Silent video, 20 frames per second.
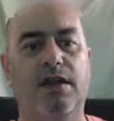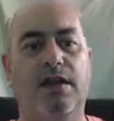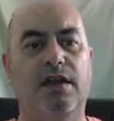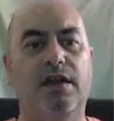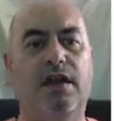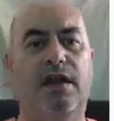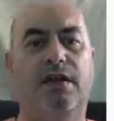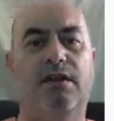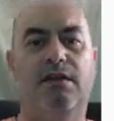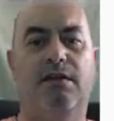
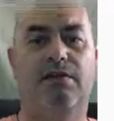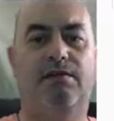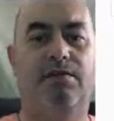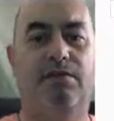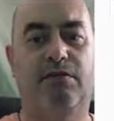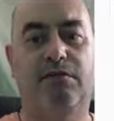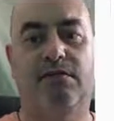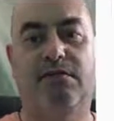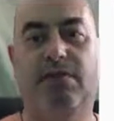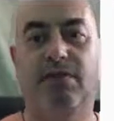Okay, that
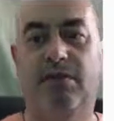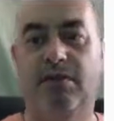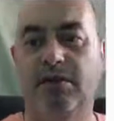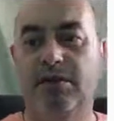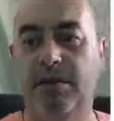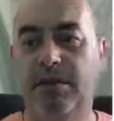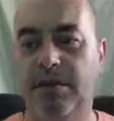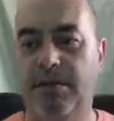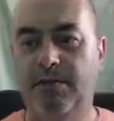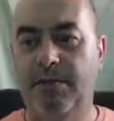probably
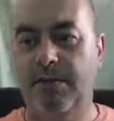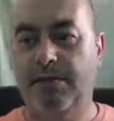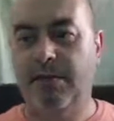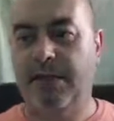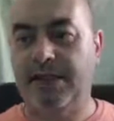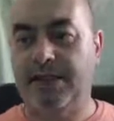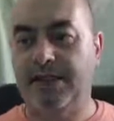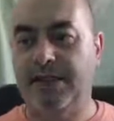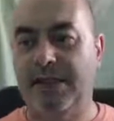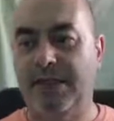looks a little bit
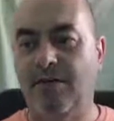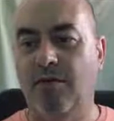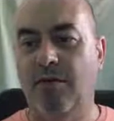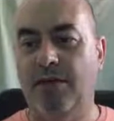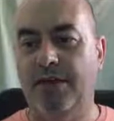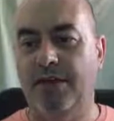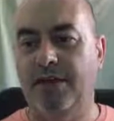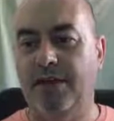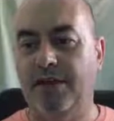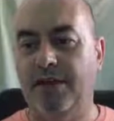better. Now
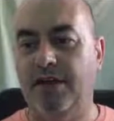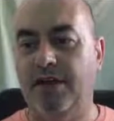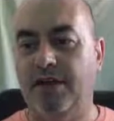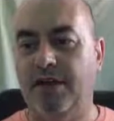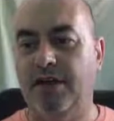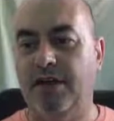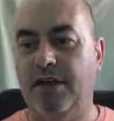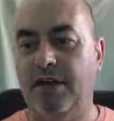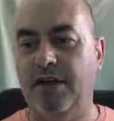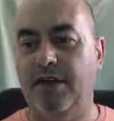what I can do,
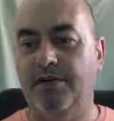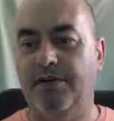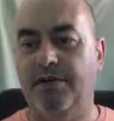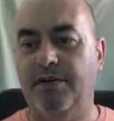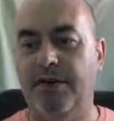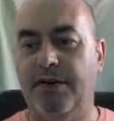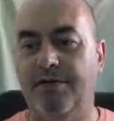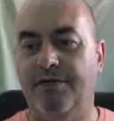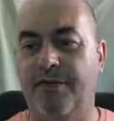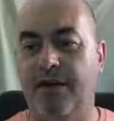I can go to
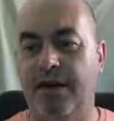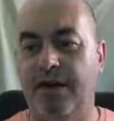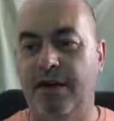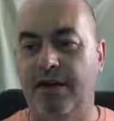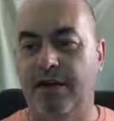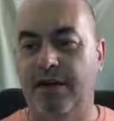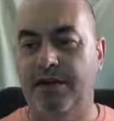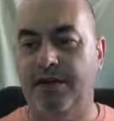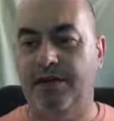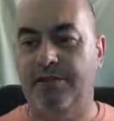predefined
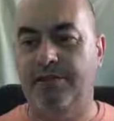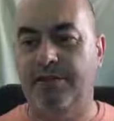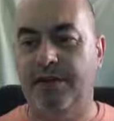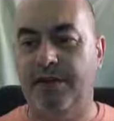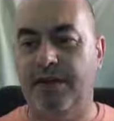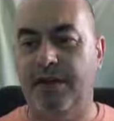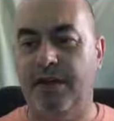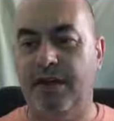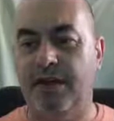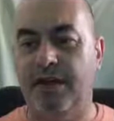colors and pick
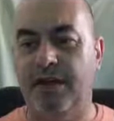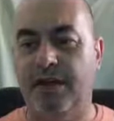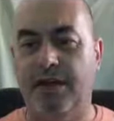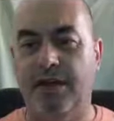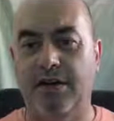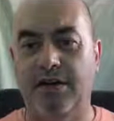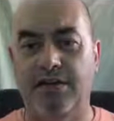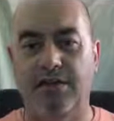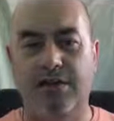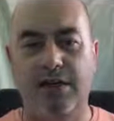like a
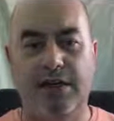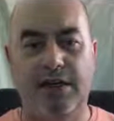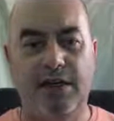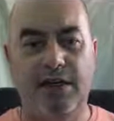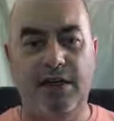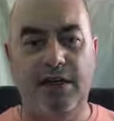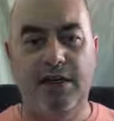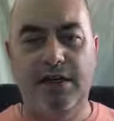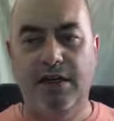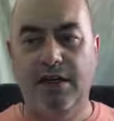
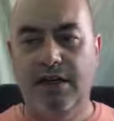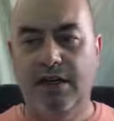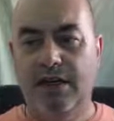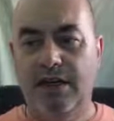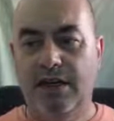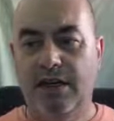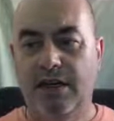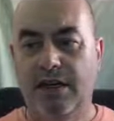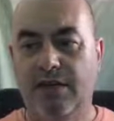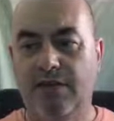greeny
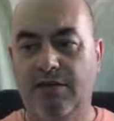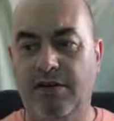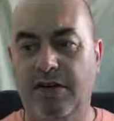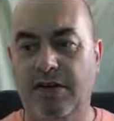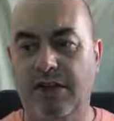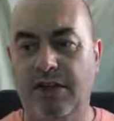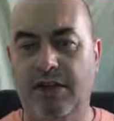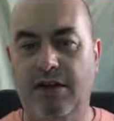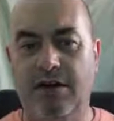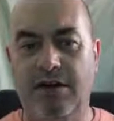
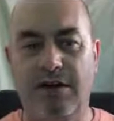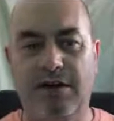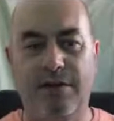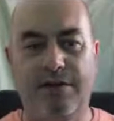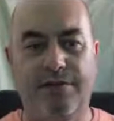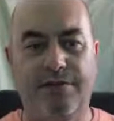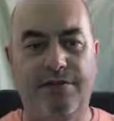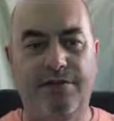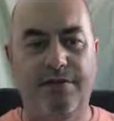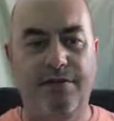kind
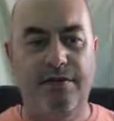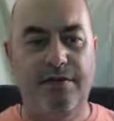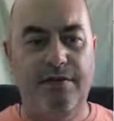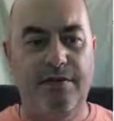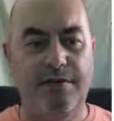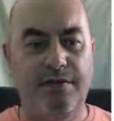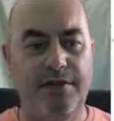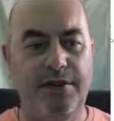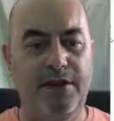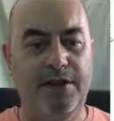of
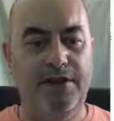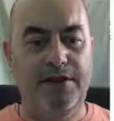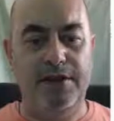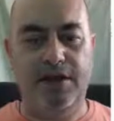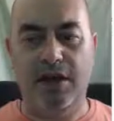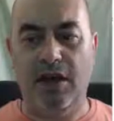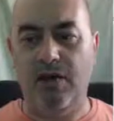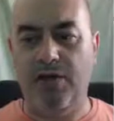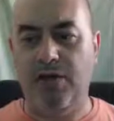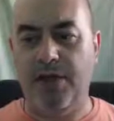thing to
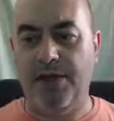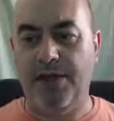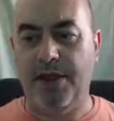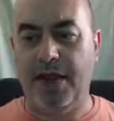go with